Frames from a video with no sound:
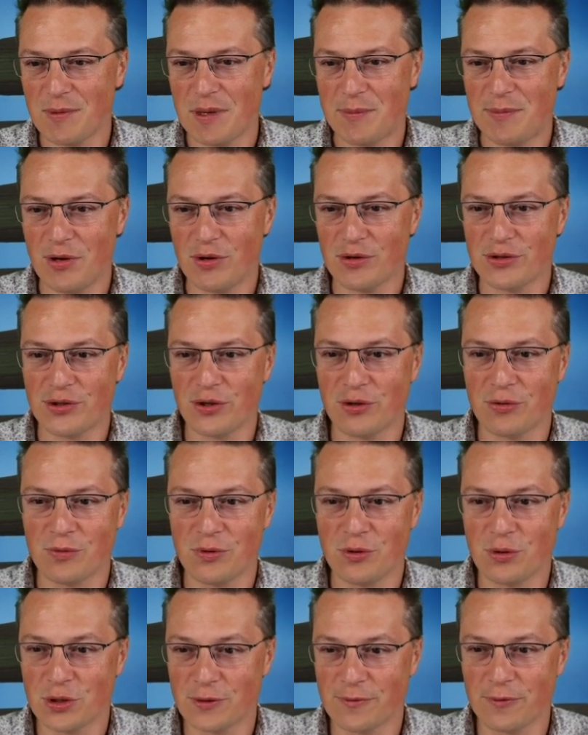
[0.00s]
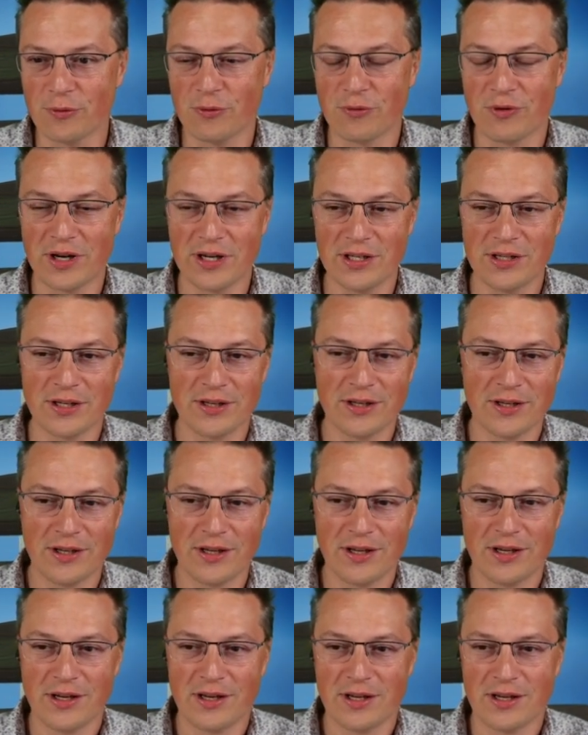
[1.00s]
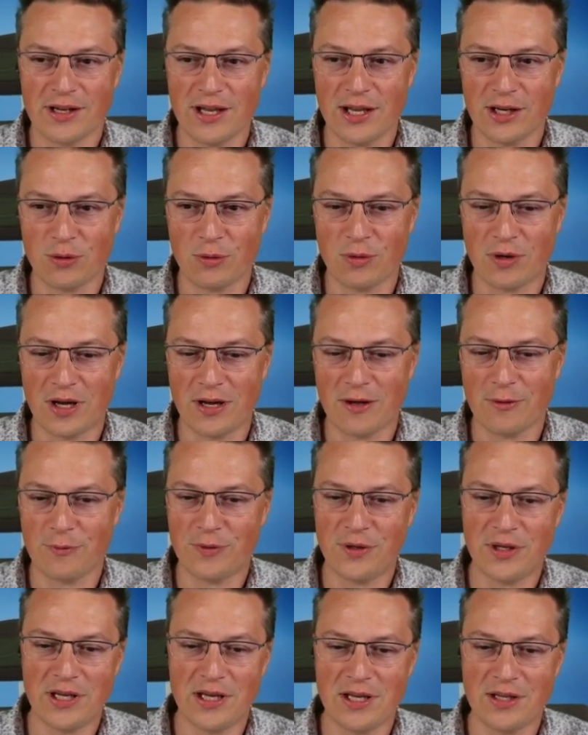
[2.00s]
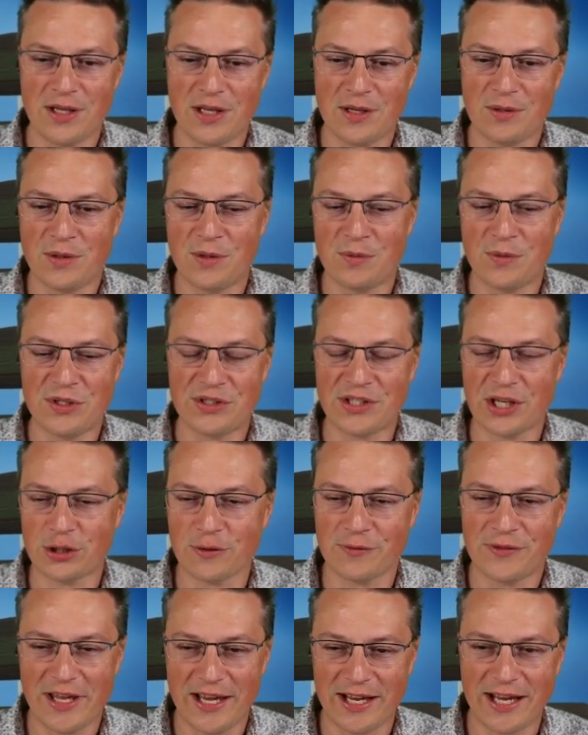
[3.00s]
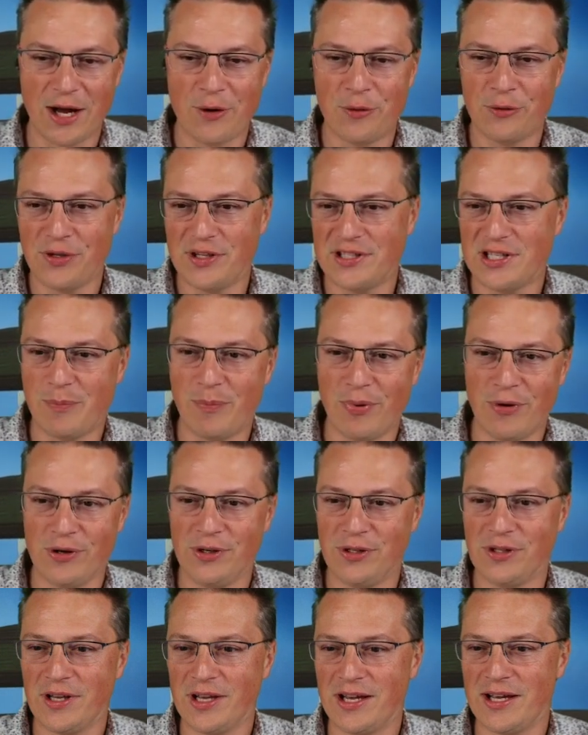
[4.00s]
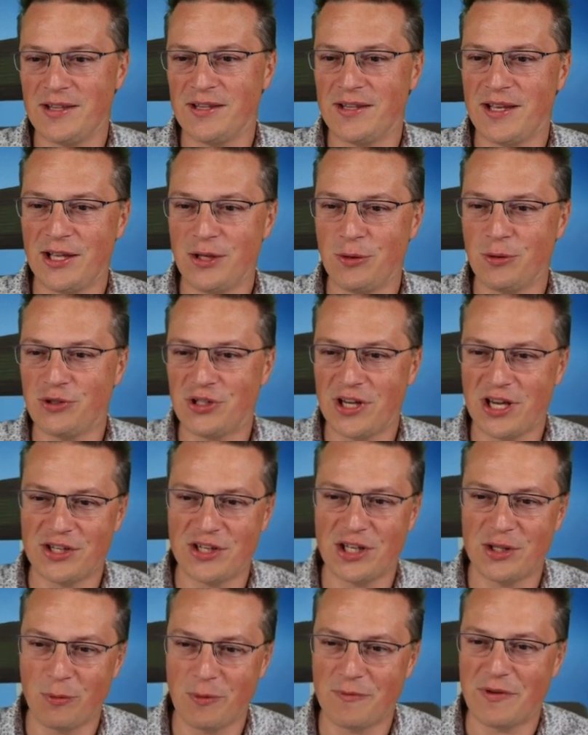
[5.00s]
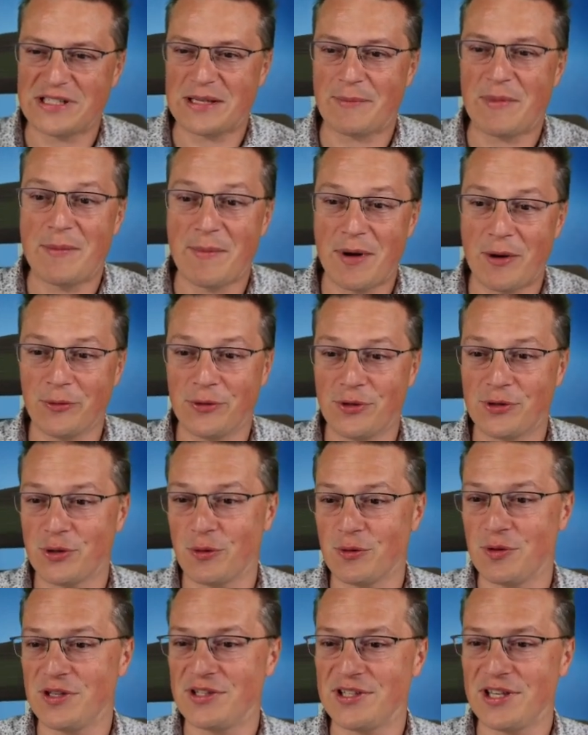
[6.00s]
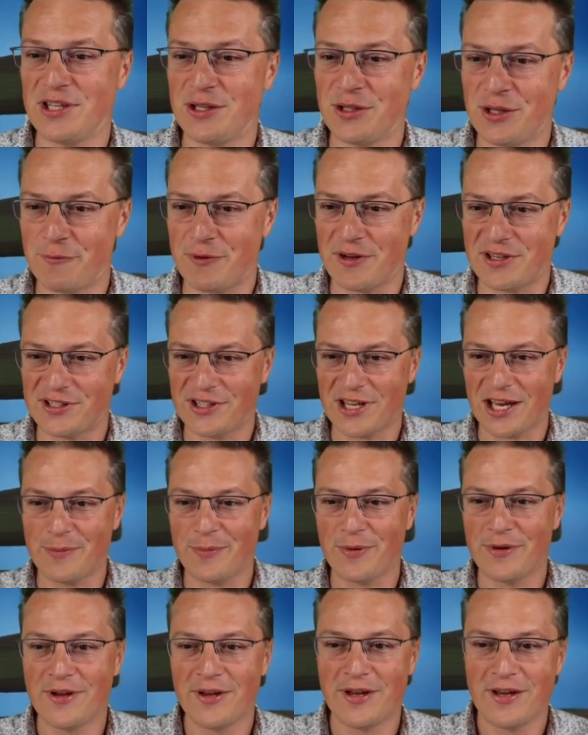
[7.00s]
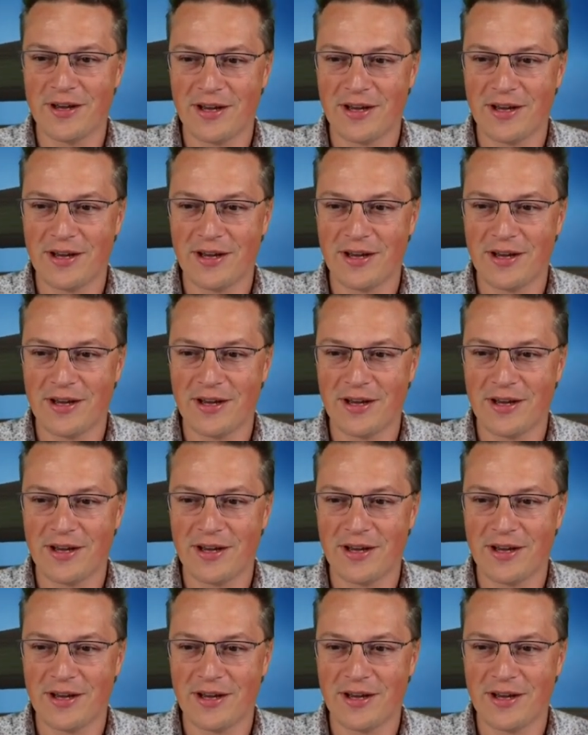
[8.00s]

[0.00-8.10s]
It may be also useful, right? Like you have the state of the account is a point, and then you change it with some amount, so it's a different type,